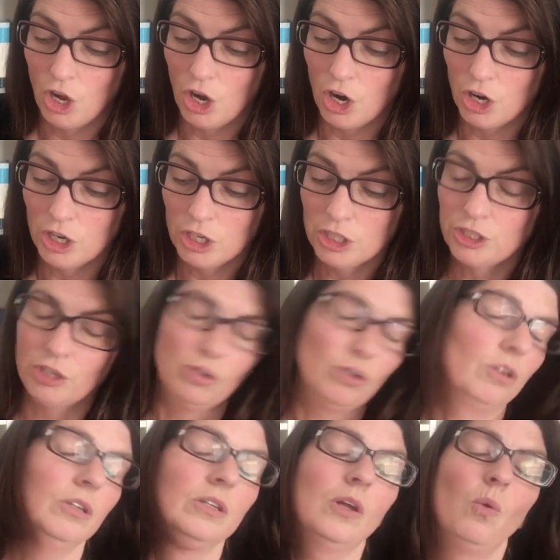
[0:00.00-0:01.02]
Her
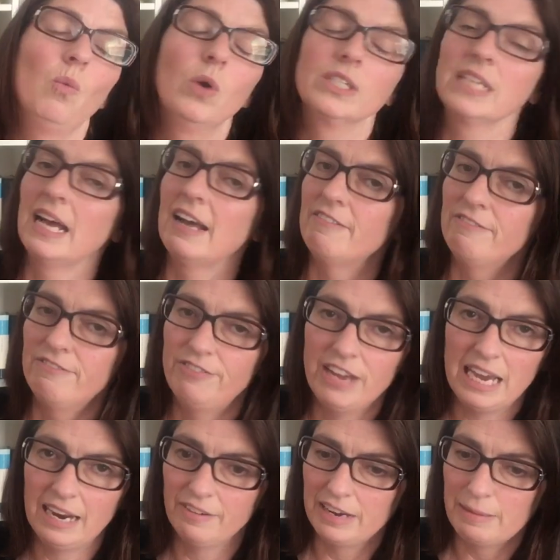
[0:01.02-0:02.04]
doll was a
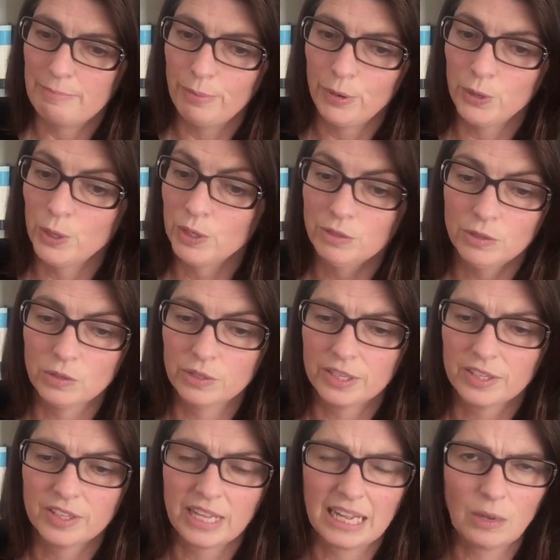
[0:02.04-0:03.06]
very poor old
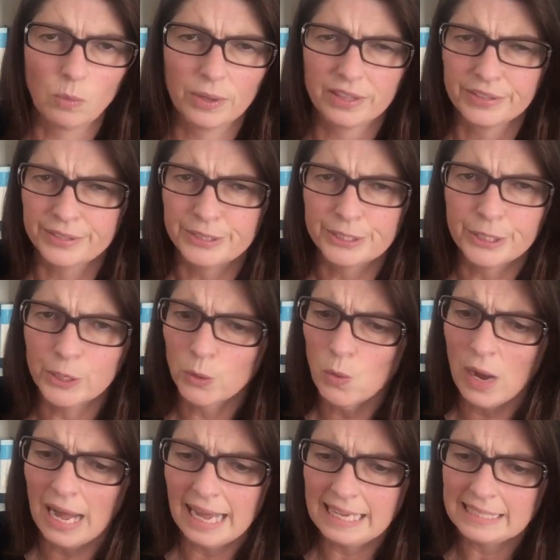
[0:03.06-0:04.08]
thing with no
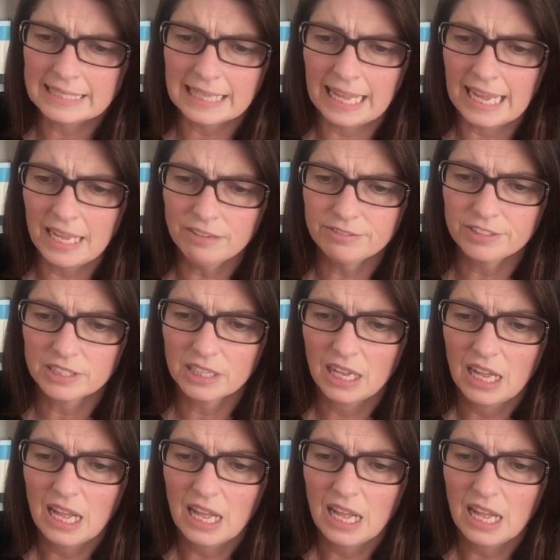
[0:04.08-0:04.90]
eyes left